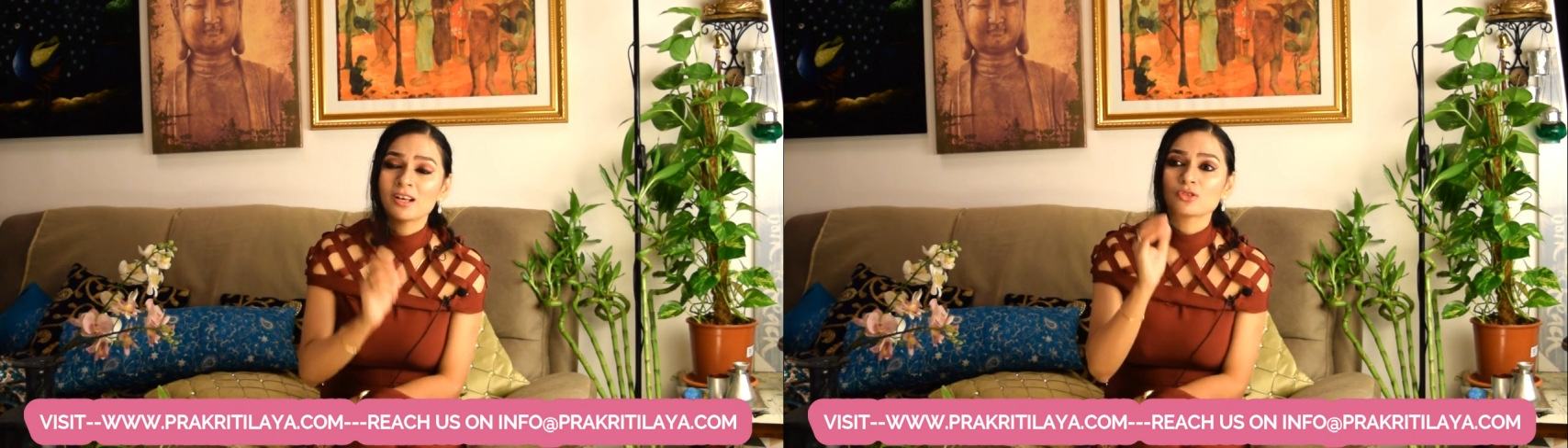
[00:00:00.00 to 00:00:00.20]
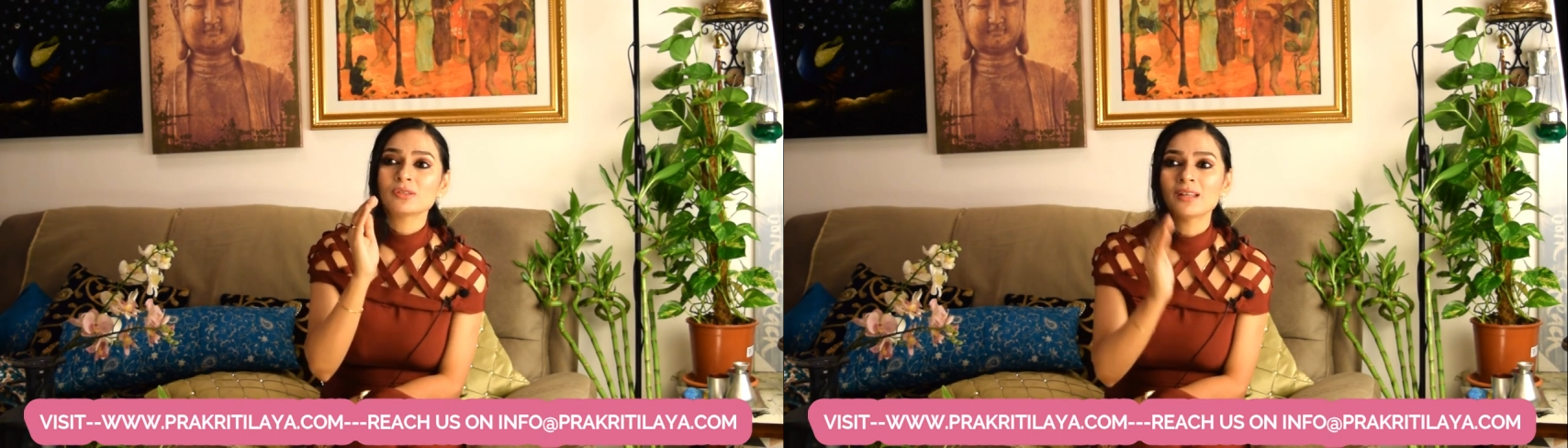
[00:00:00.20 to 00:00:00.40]

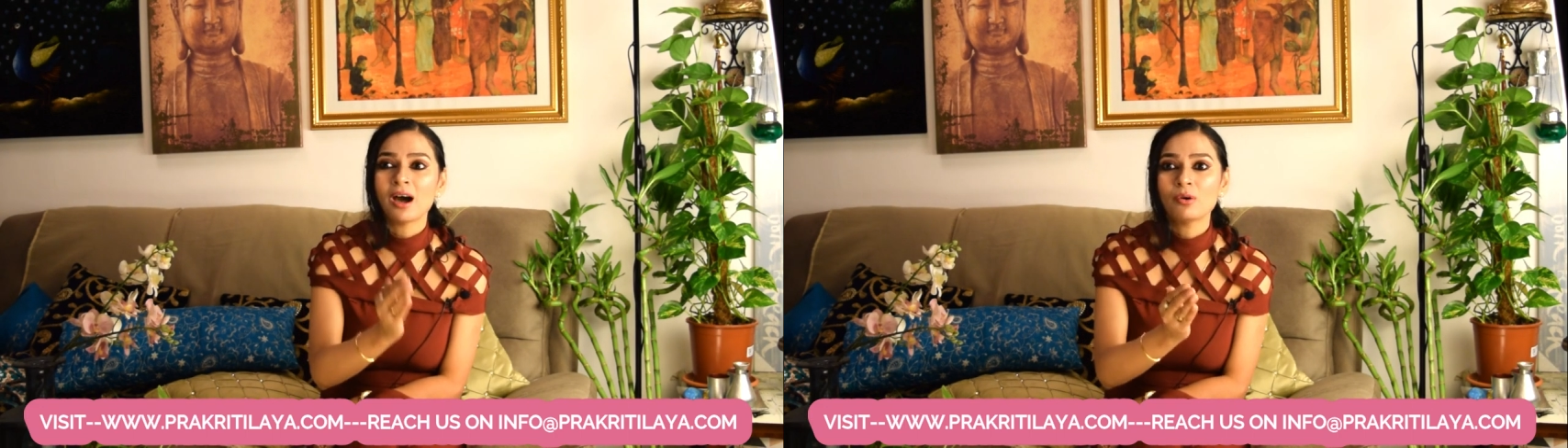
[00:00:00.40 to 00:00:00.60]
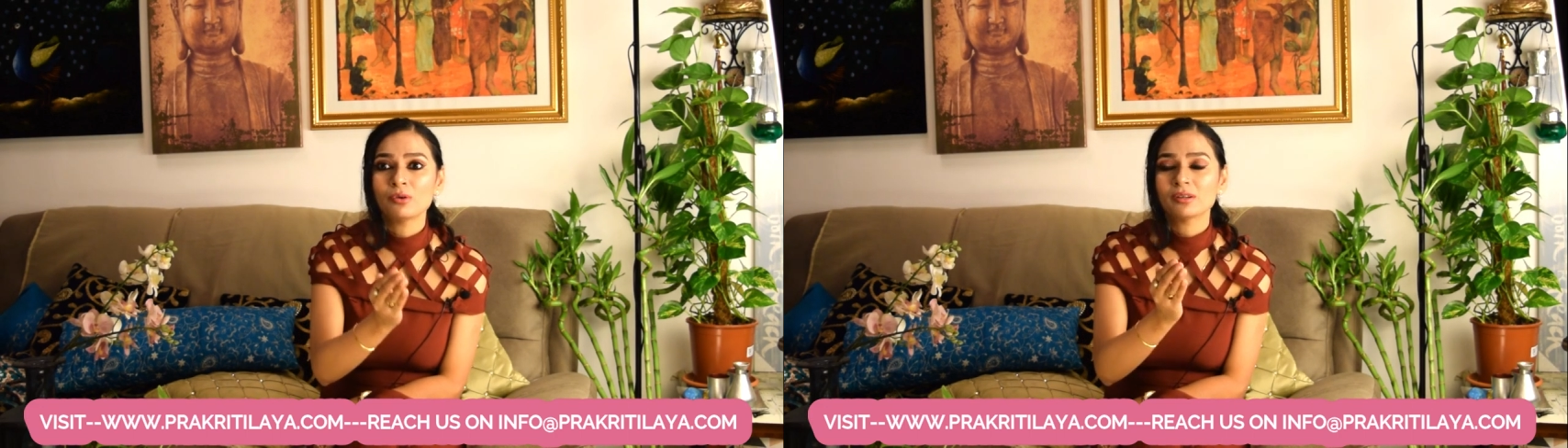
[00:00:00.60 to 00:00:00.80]
So
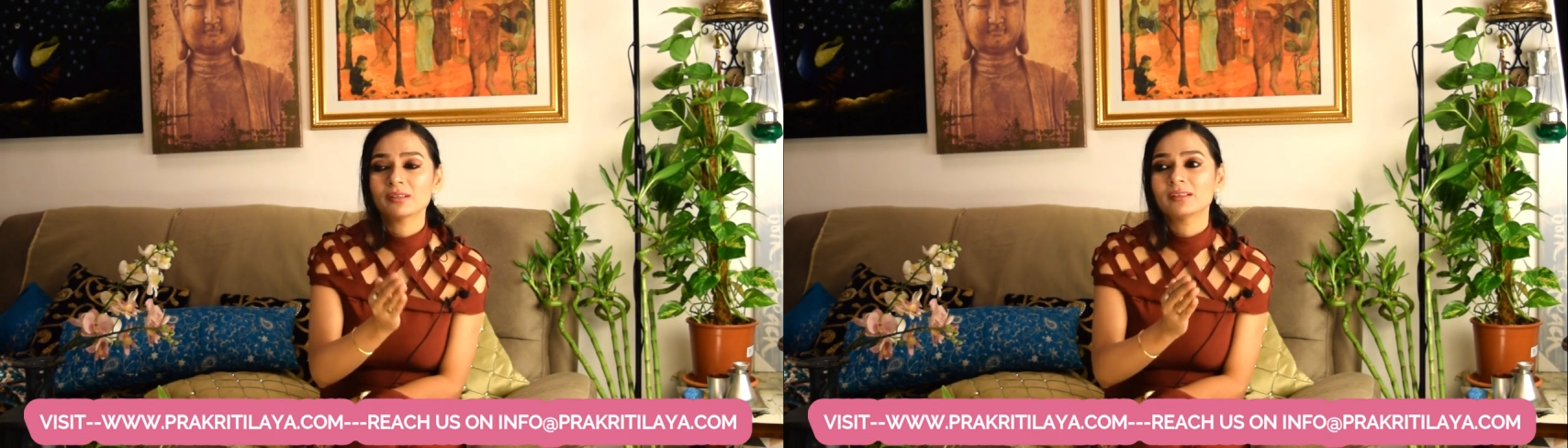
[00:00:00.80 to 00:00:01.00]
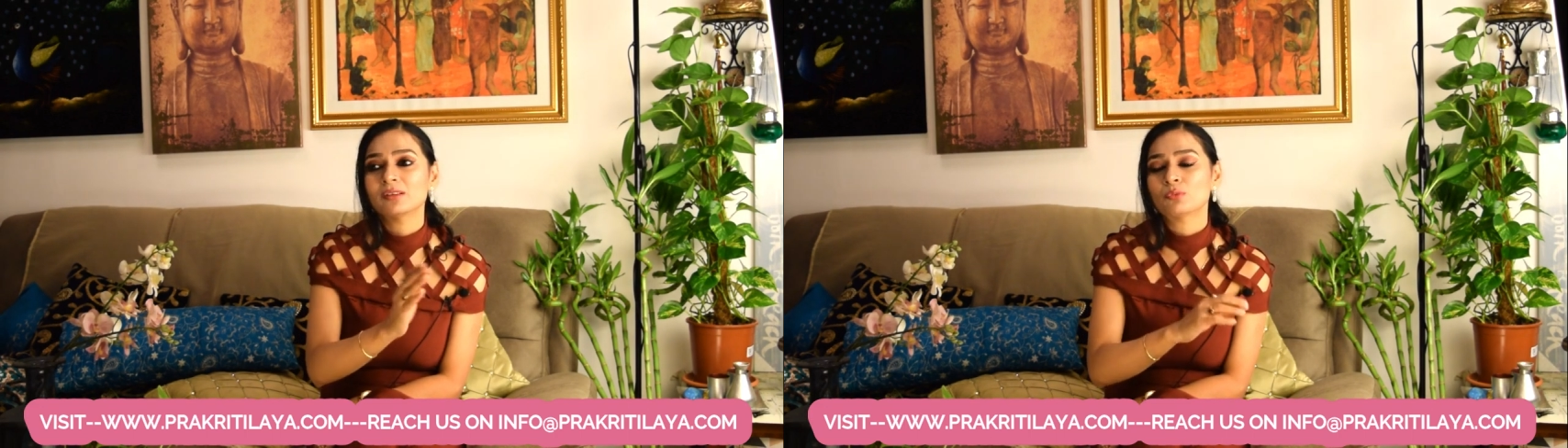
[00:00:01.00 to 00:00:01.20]
now
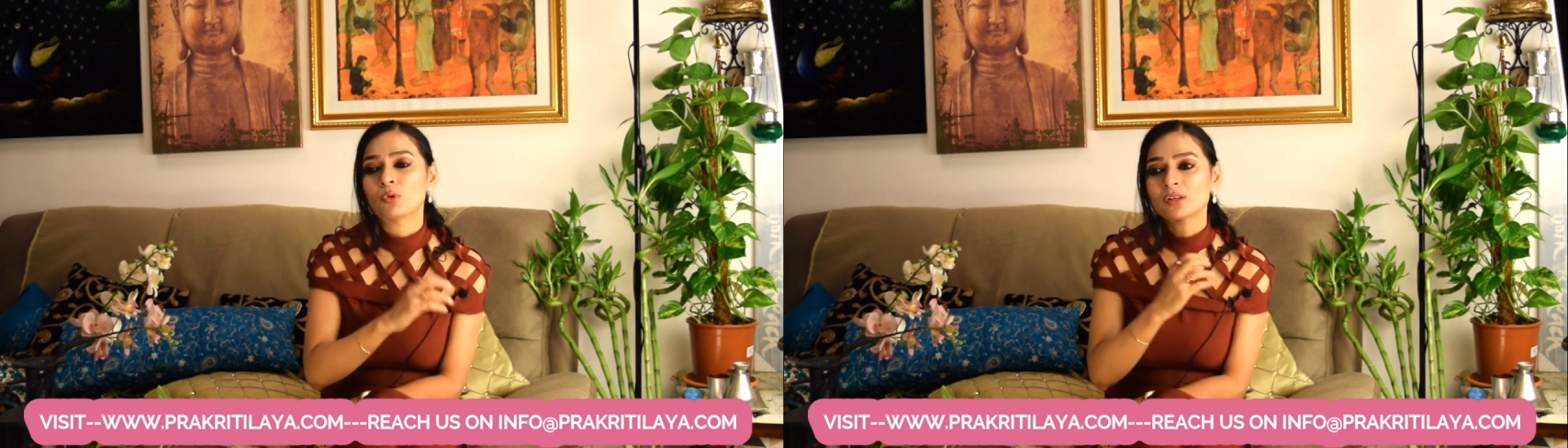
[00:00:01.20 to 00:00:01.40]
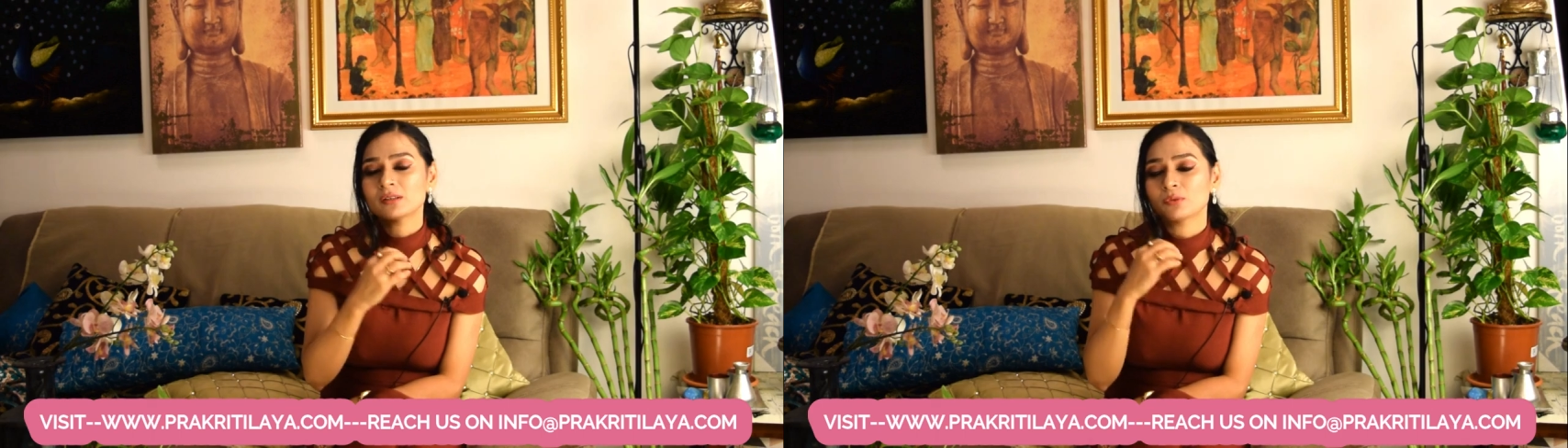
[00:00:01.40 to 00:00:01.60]

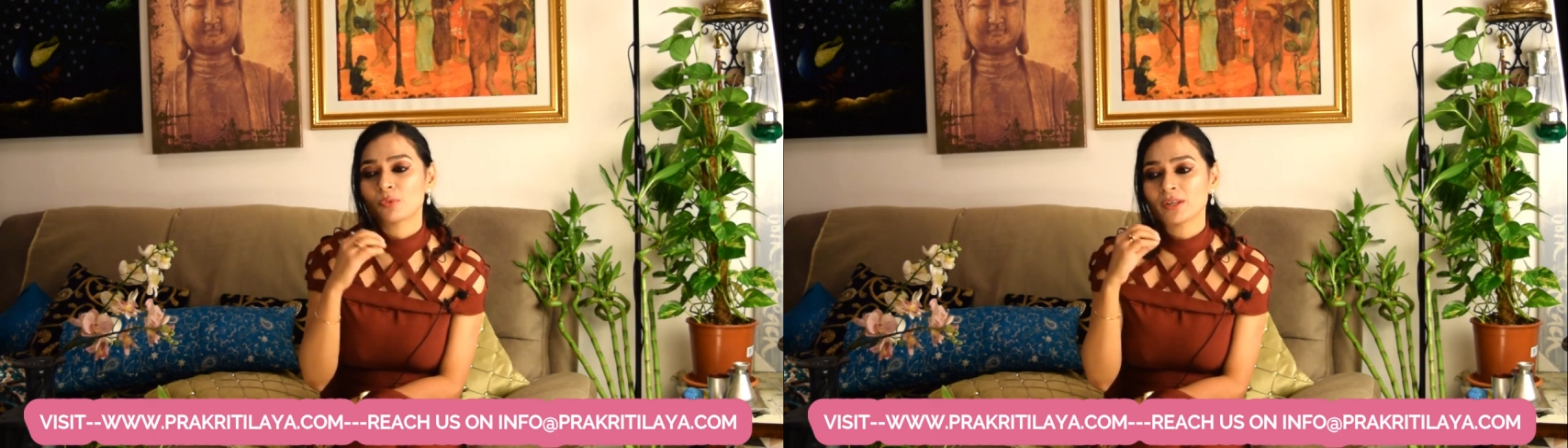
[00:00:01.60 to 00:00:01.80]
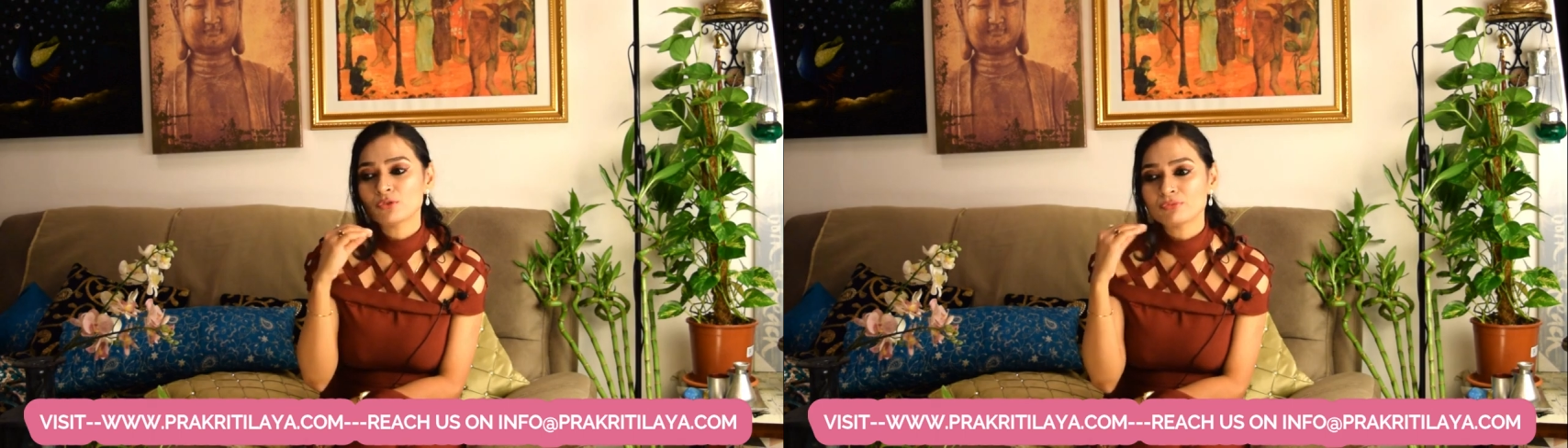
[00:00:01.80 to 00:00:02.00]
when you